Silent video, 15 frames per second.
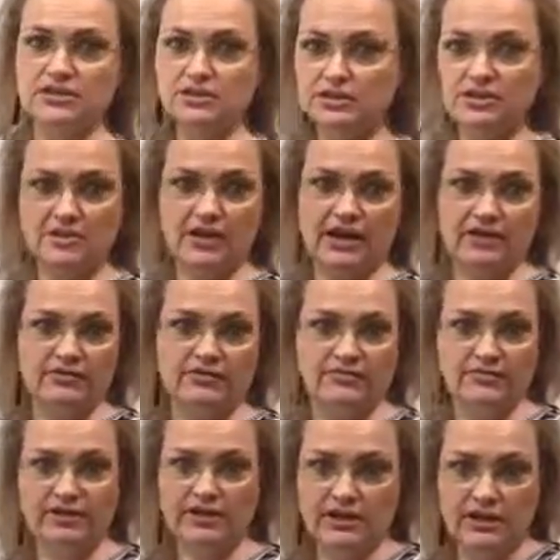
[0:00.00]
So you can have
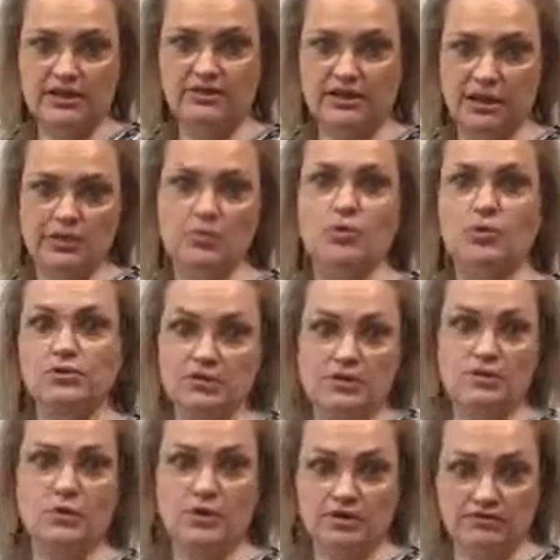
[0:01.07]
any amount, more
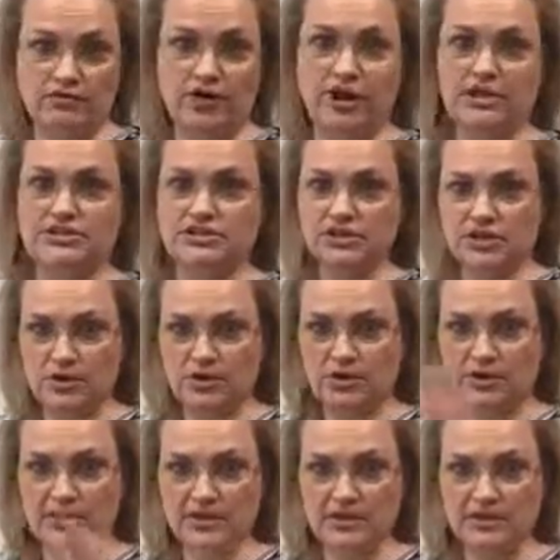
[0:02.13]
than one fraction though
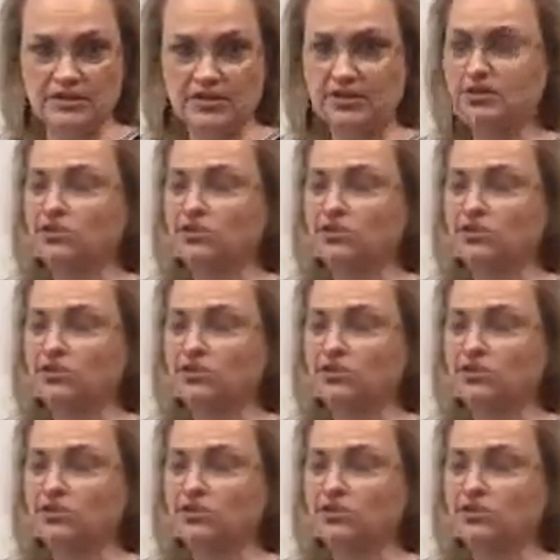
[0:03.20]
within